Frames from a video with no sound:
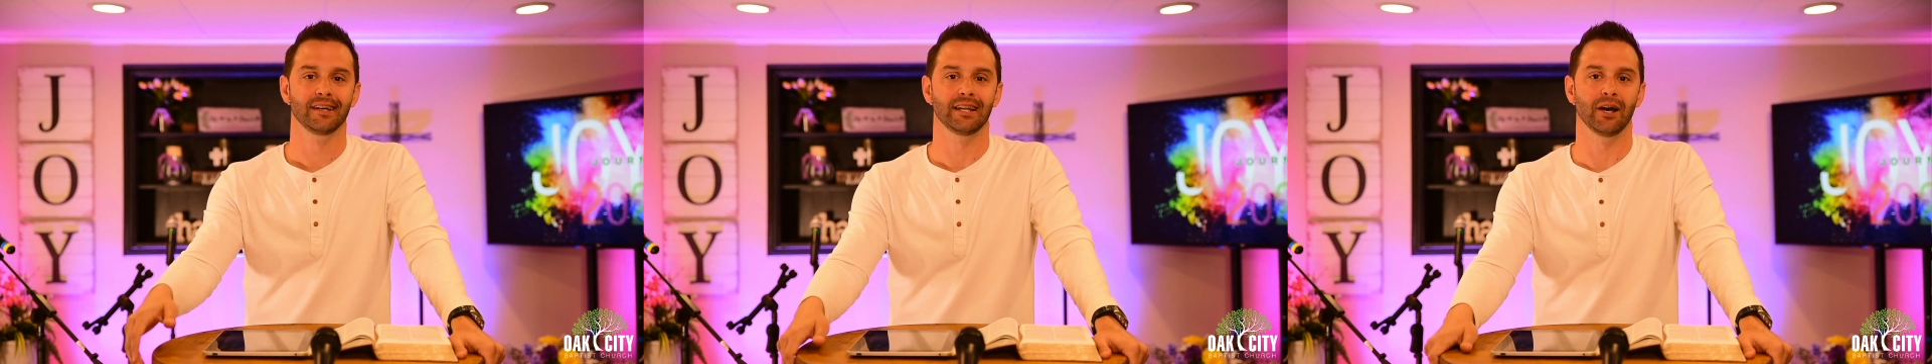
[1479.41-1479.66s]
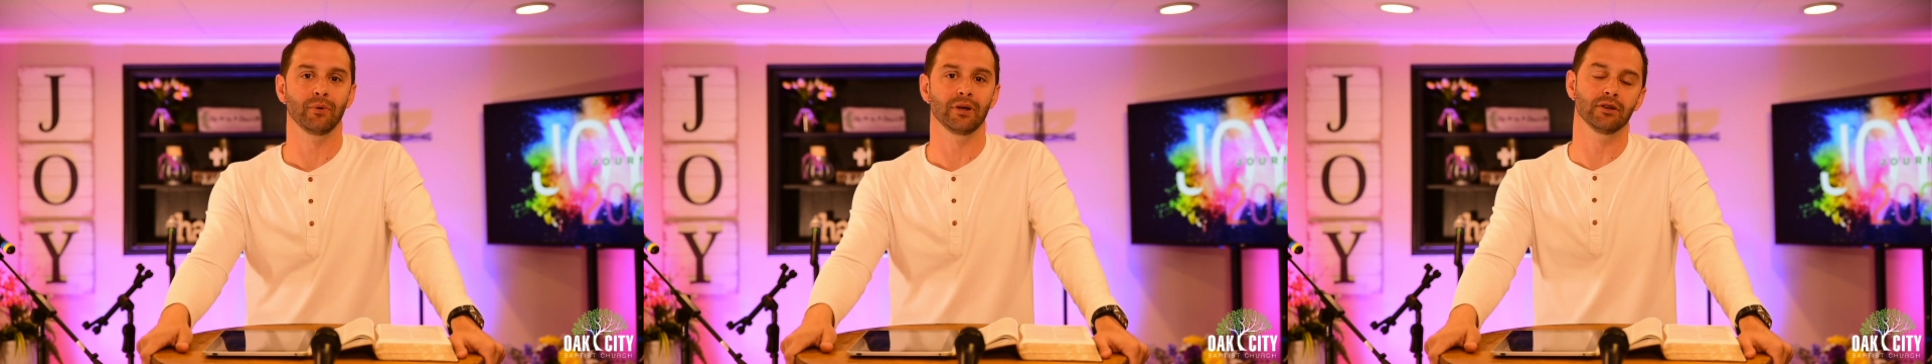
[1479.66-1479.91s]

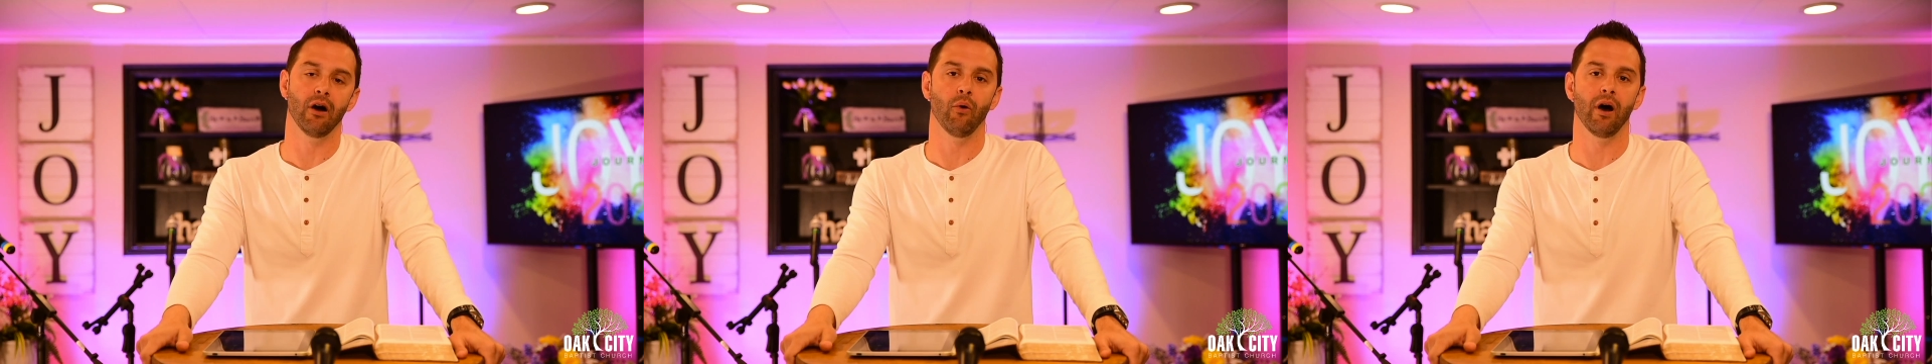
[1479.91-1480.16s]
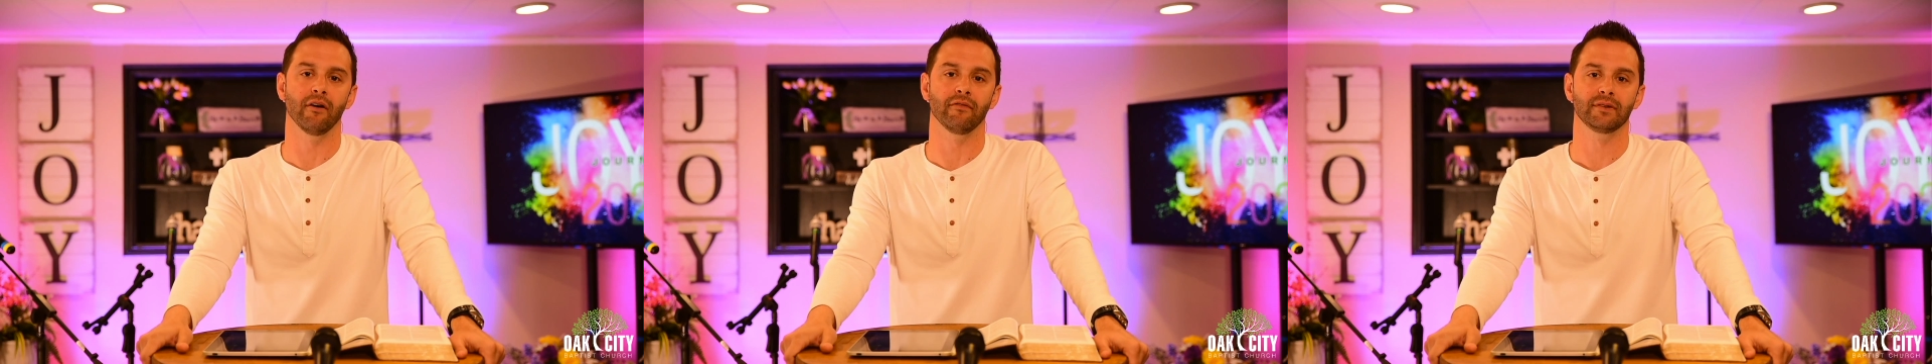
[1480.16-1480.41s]
that we
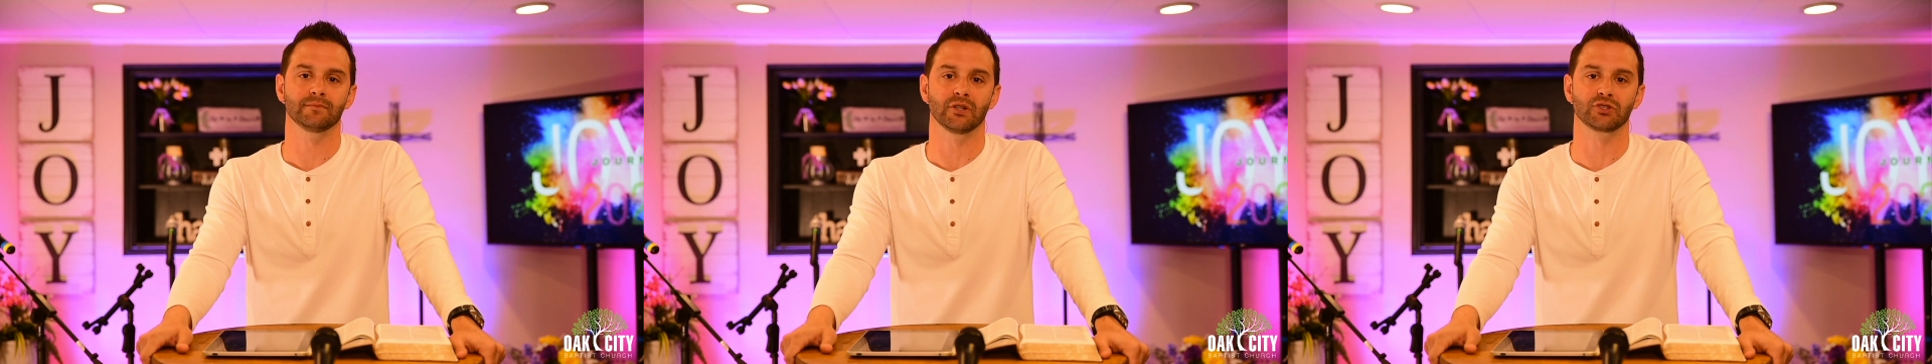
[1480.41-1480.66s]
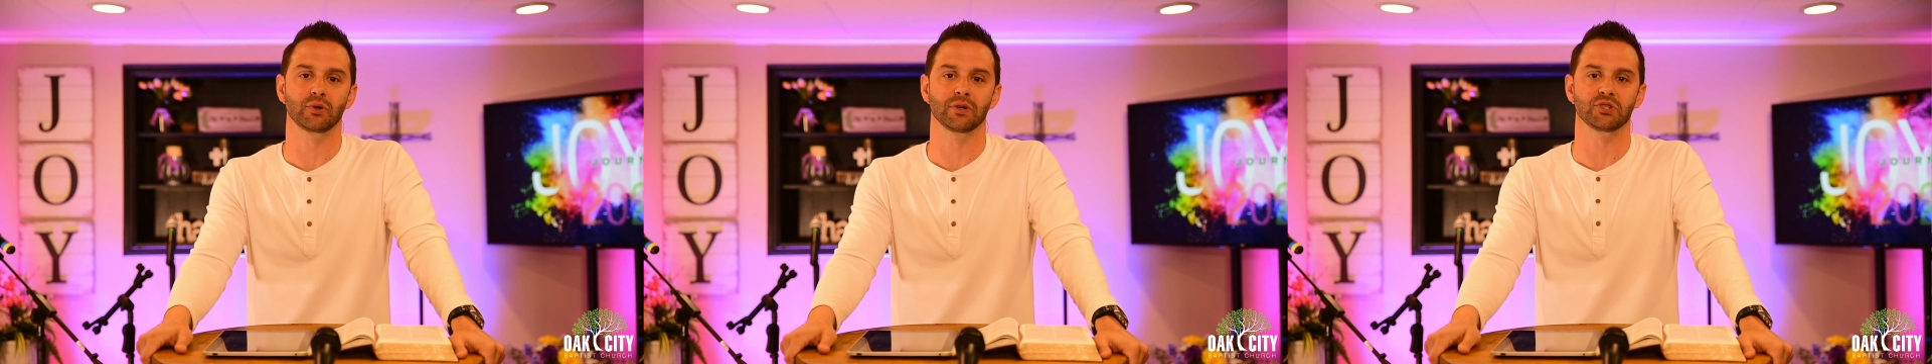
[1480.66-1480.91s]
know of
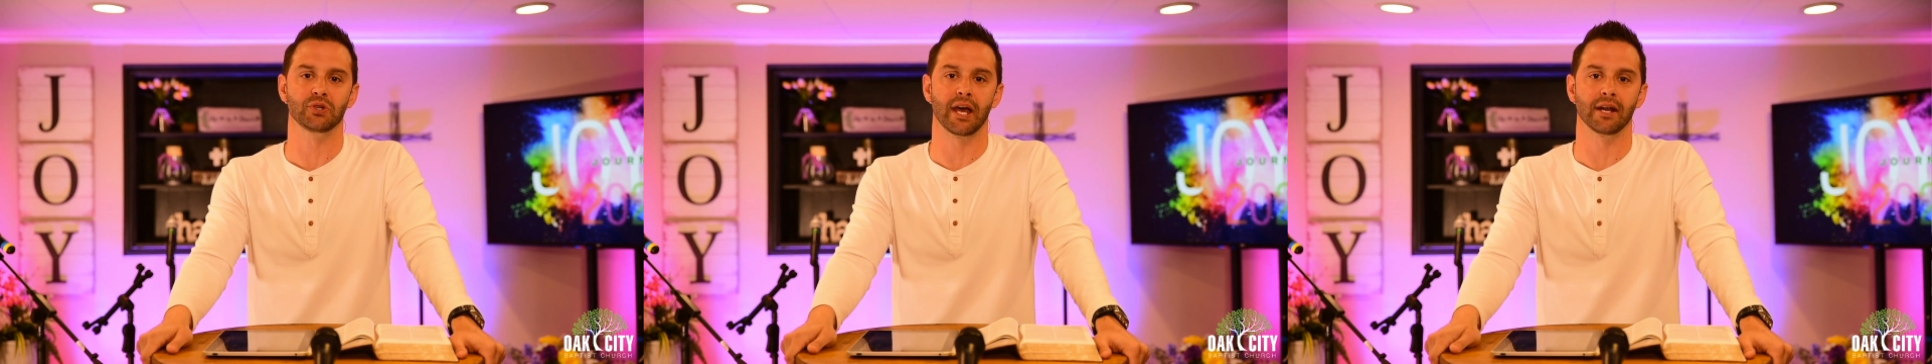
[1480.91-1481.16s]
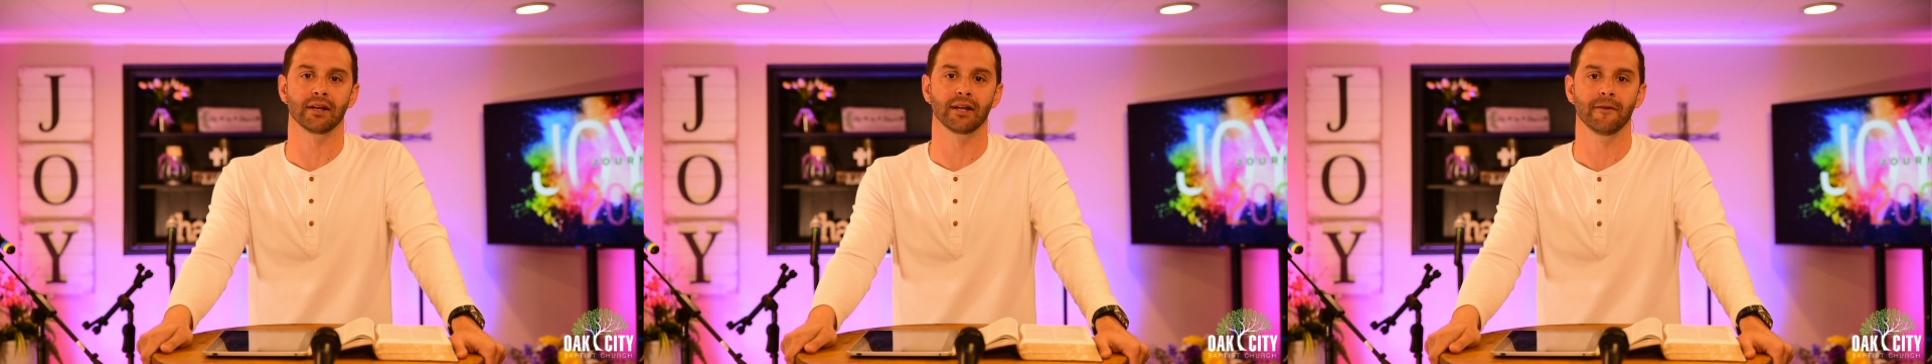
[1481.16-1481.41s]
as
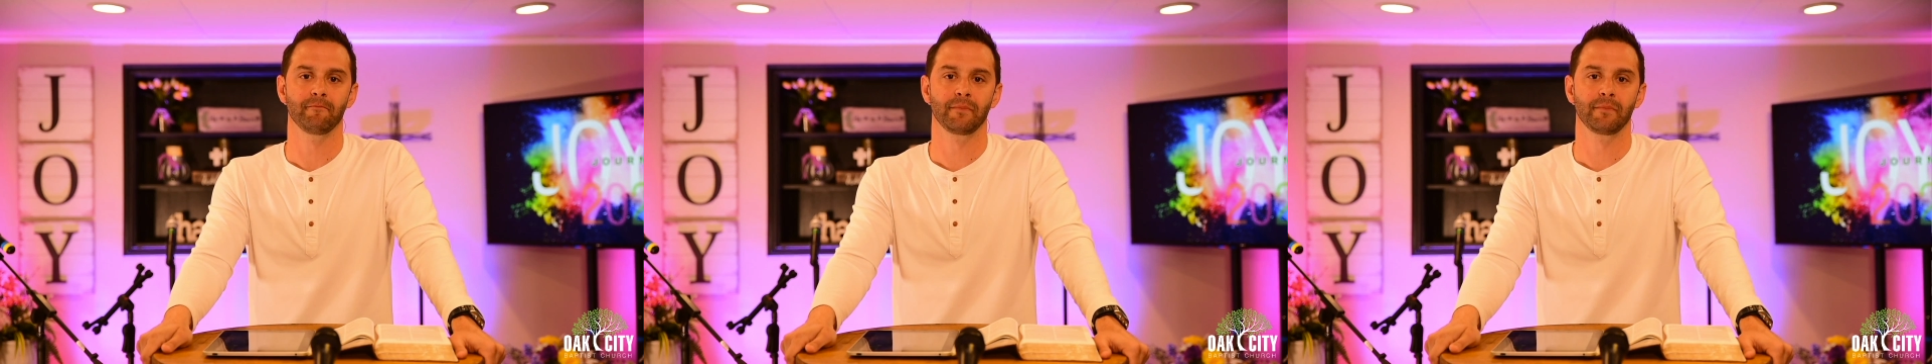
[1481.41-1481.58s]
Christianity.